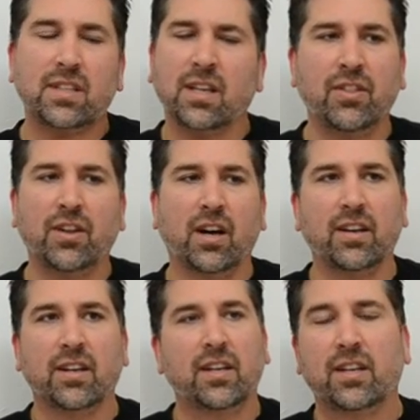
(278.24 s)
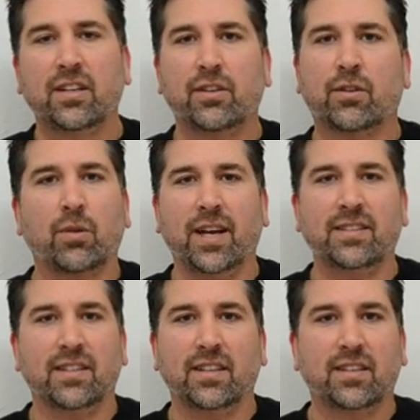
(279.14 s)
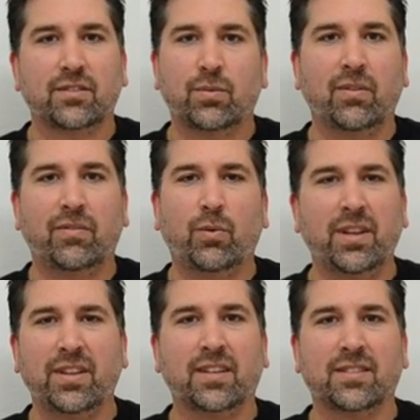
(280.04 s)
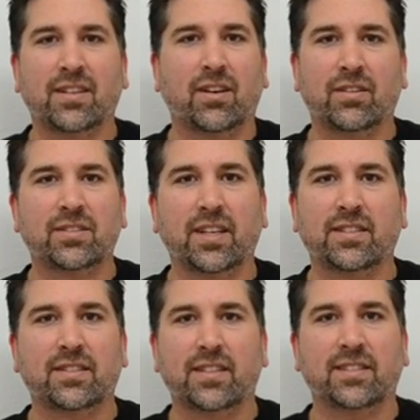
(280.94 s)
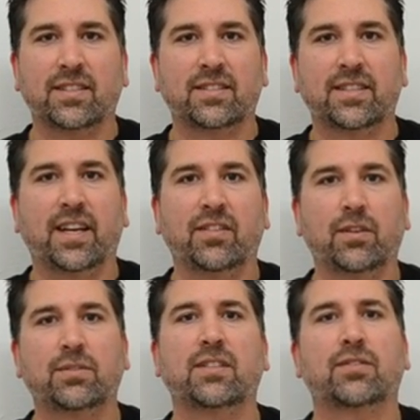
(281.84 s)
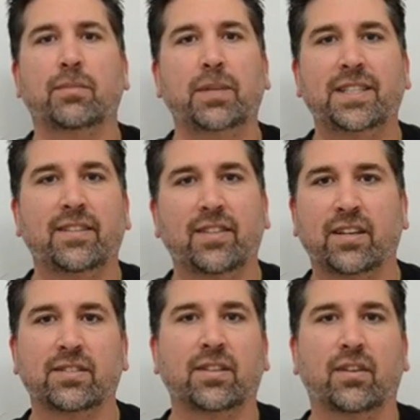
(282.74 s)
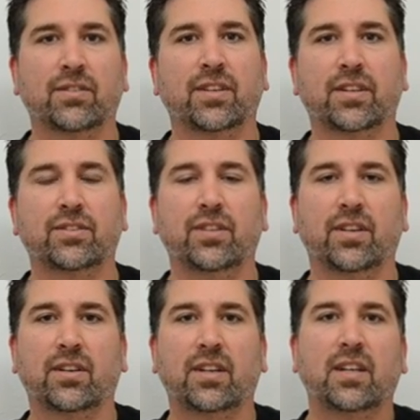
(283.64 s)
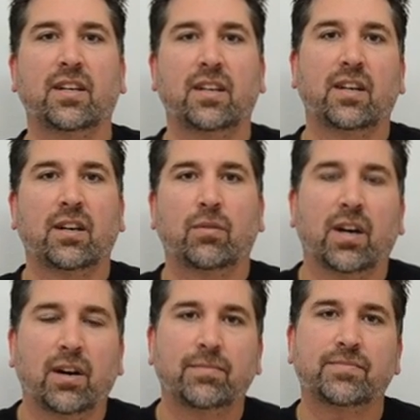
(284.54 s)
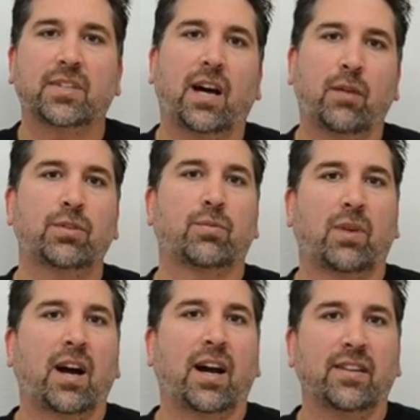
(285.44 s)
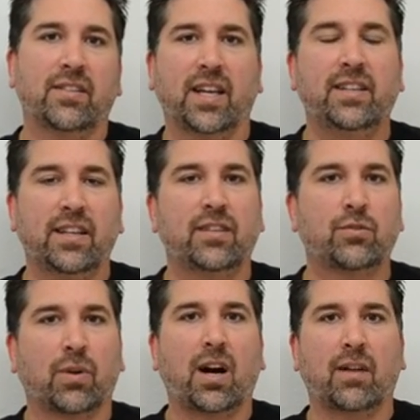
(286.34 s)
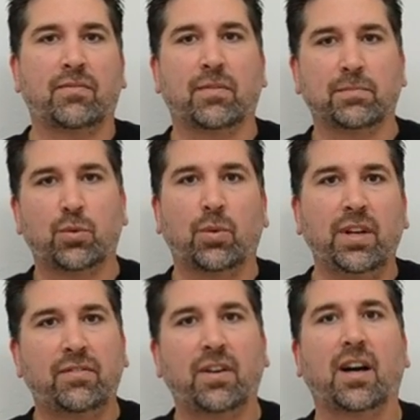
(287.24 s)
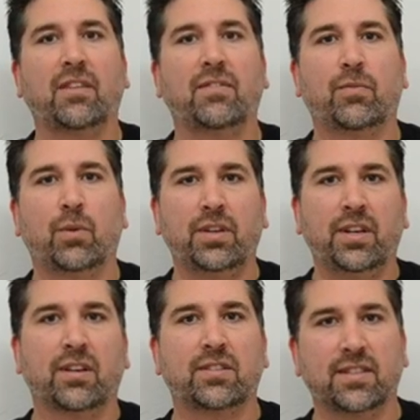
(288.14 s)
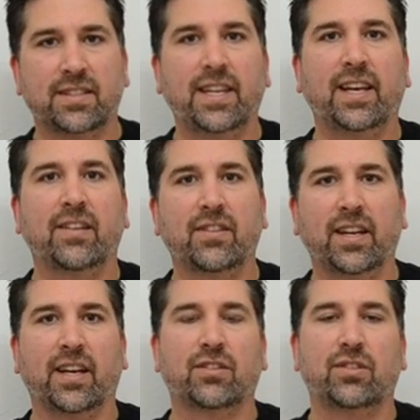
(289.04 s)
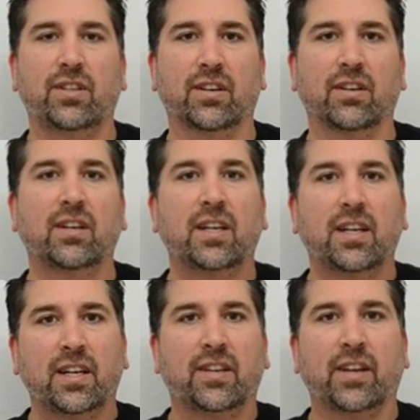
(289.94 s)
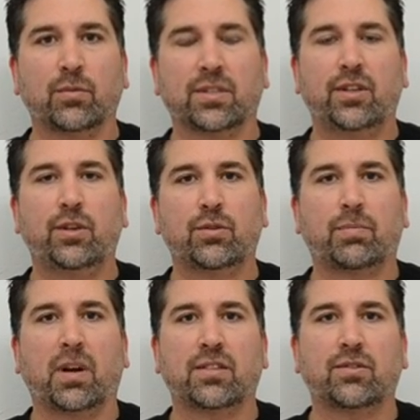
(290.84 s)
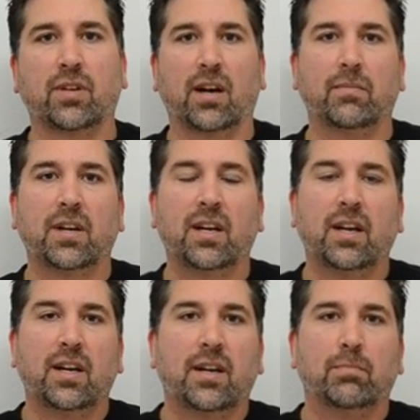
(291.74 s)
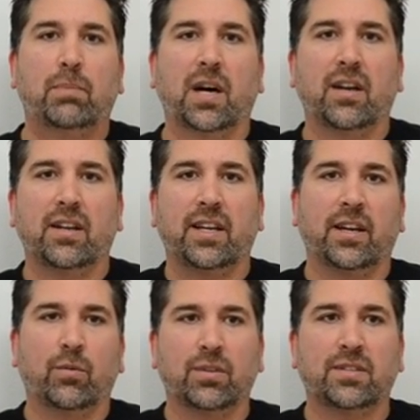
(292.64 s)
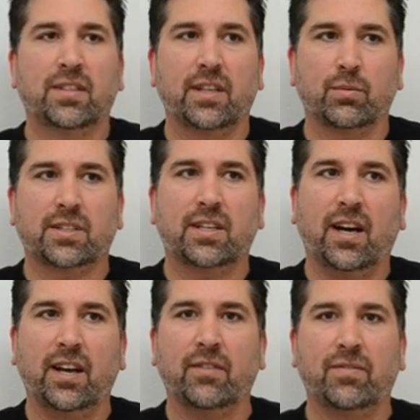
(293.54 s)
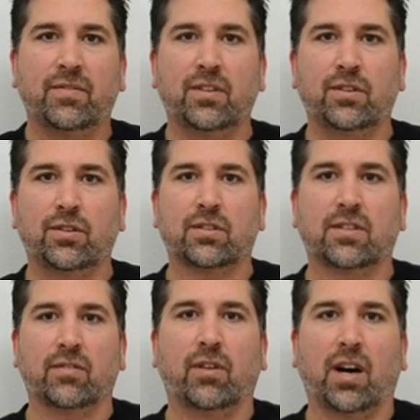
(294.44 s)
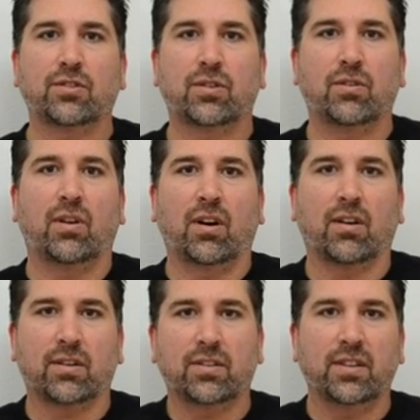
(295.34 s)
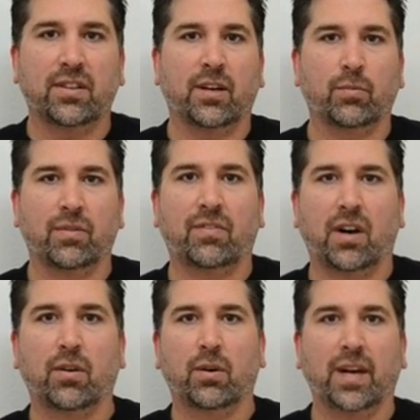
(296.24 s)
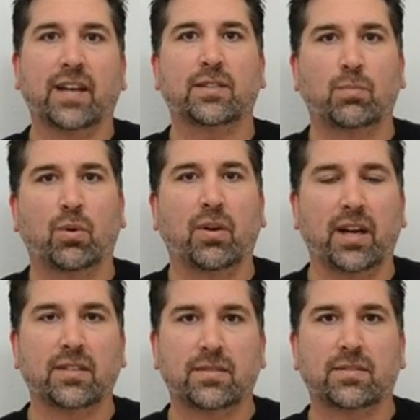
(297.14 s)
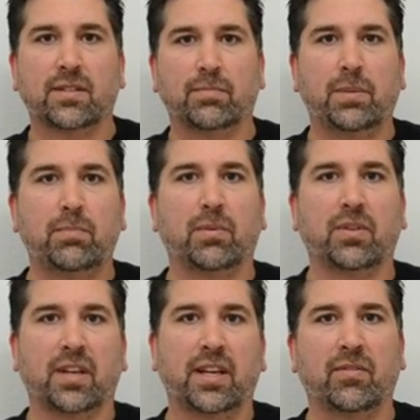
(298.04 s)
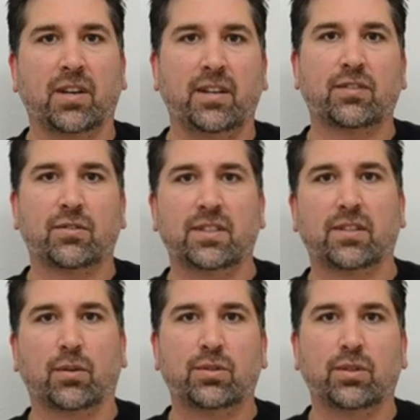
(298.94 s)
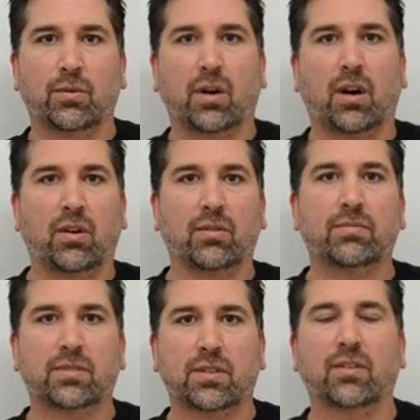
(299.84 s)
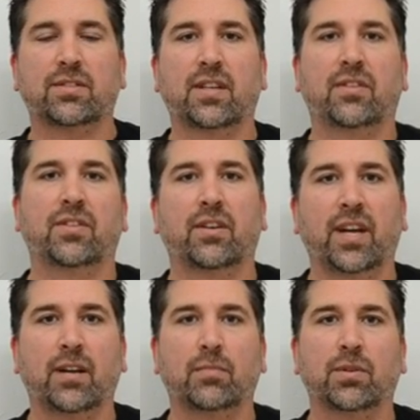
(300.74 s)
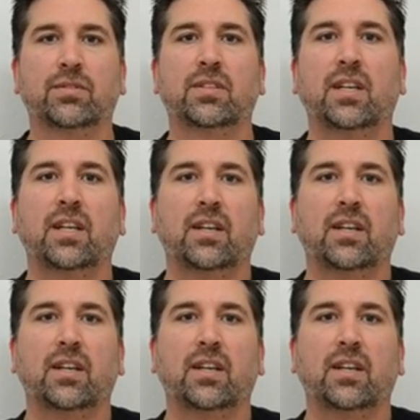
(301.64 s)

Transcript: I thought, you're crazy. $40,000? That's insane. Those things are going to be $10,000 next year. Well, I was right. They did drop from 25 one year to 10 the next year, and that was a huge price drop. But it was kind of just the logical arc that they would follow as the people that Kevin initially sold to all started selling their animals.